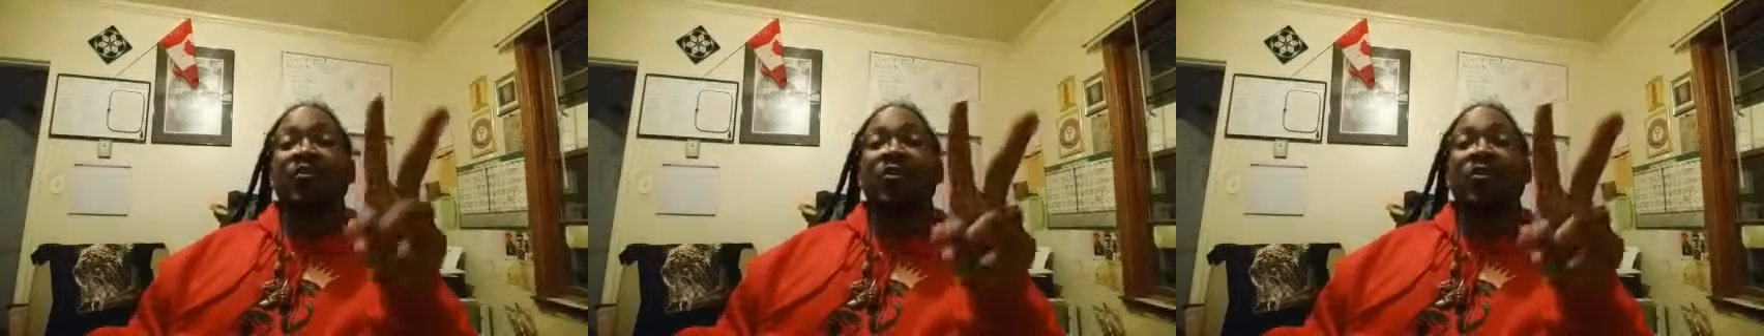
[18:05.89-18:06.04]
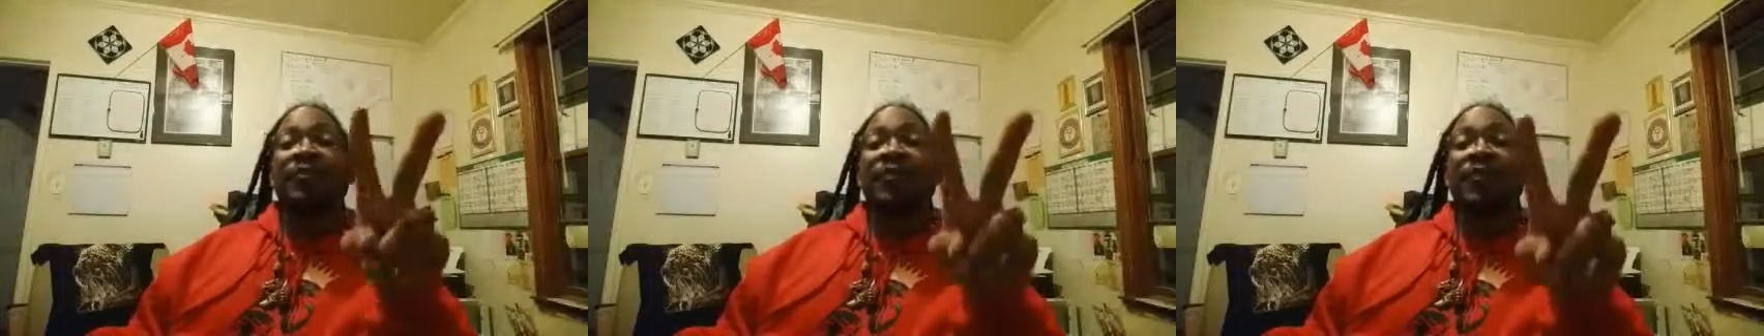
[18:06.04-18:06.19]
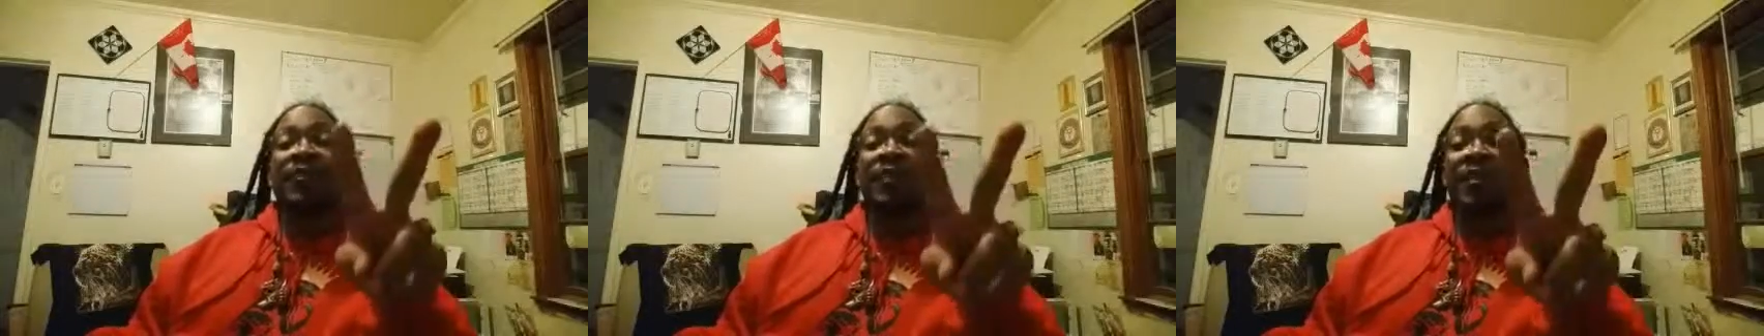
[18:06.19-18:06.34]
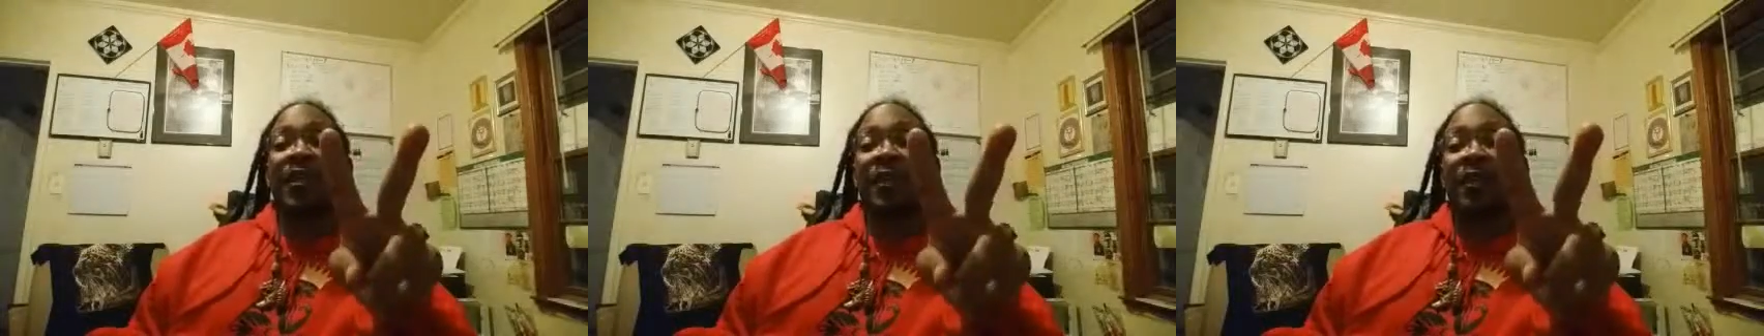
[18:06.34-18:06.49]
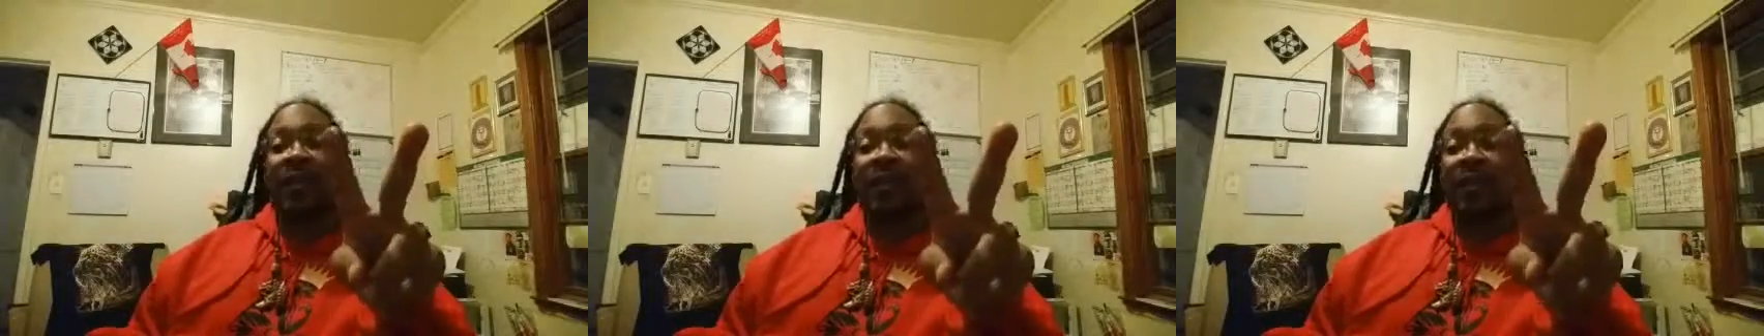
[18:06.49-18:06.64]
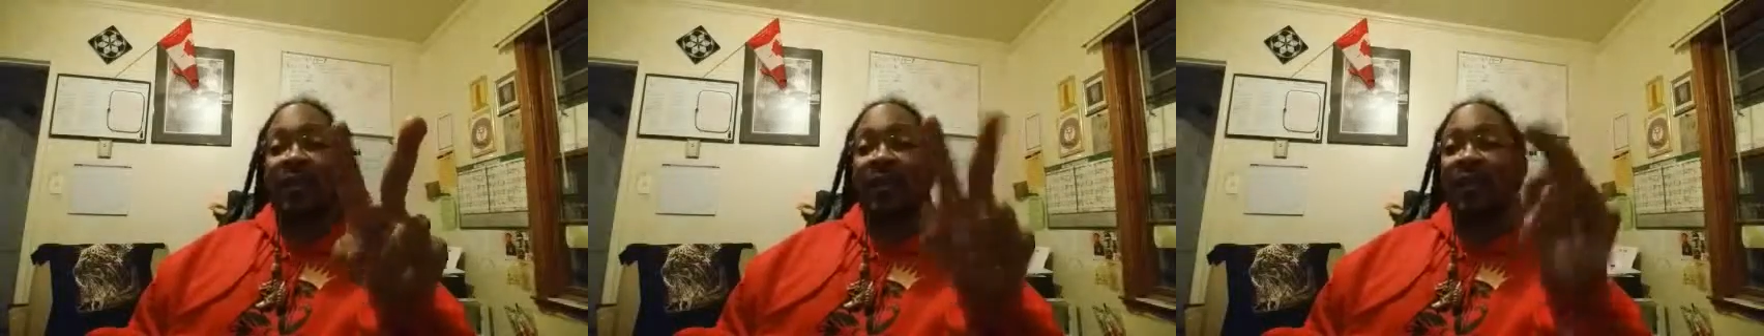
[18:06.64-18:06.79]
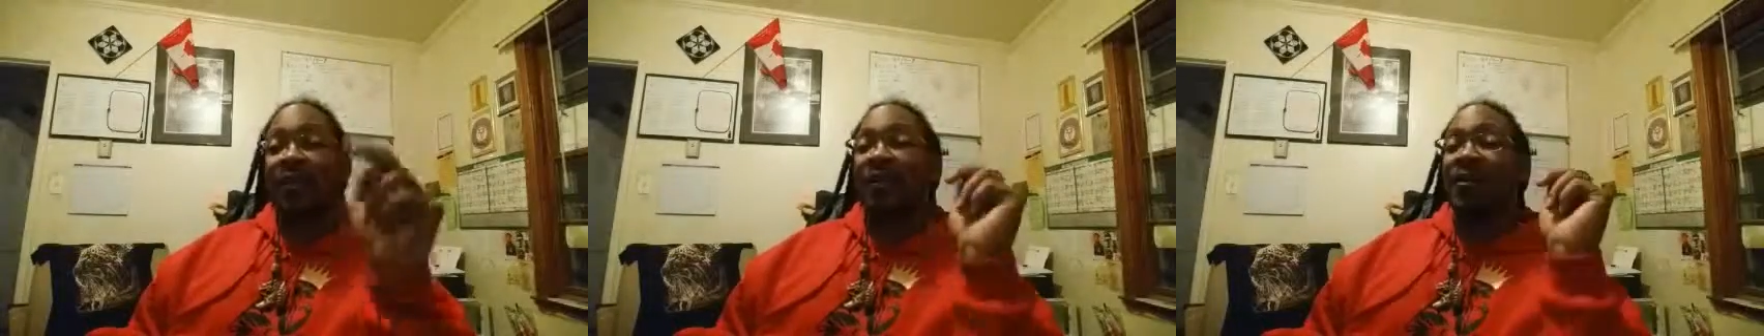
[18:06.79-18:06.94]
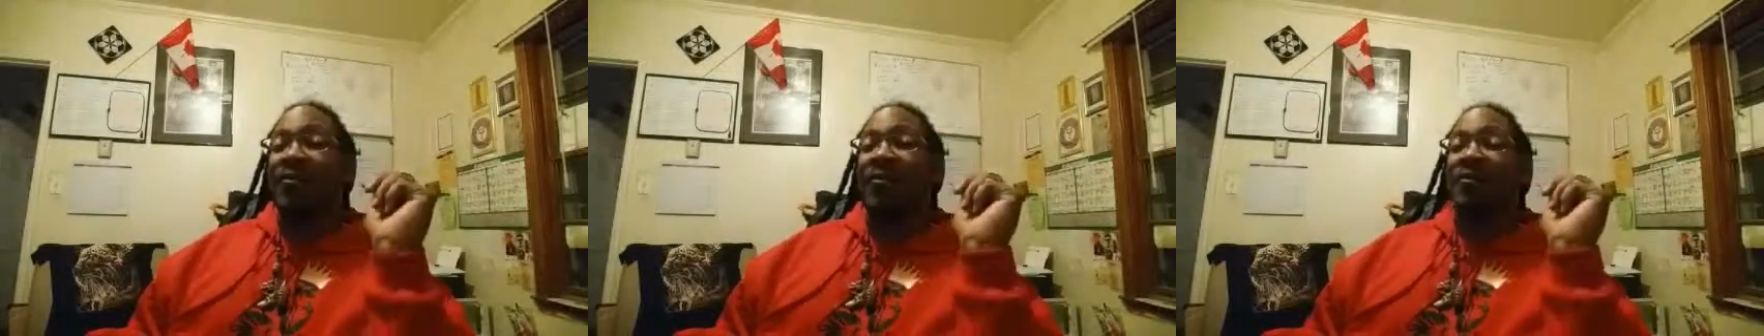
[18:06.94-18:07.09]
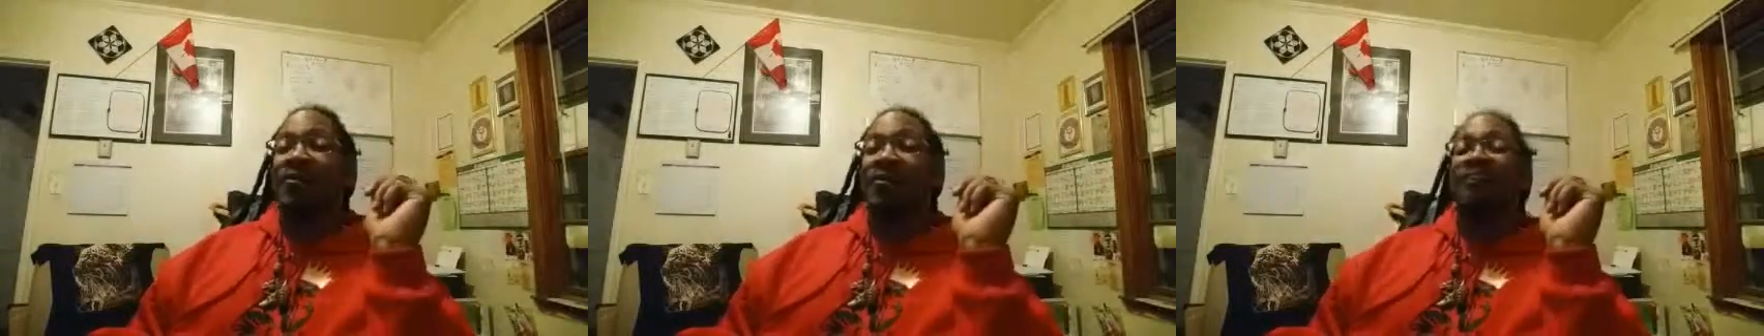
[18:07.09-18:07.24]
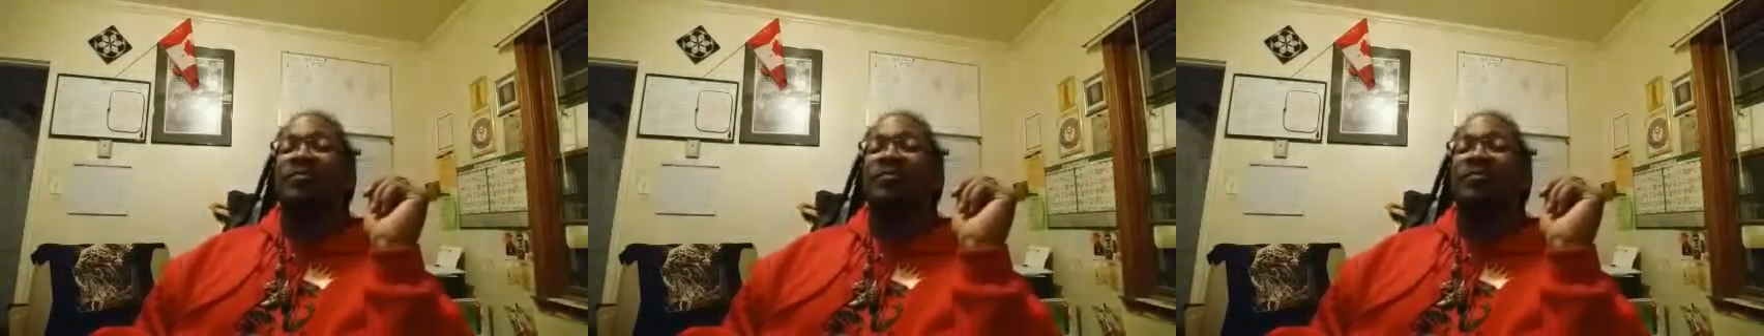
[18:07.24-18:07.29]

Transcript: Two is for shut the hell up.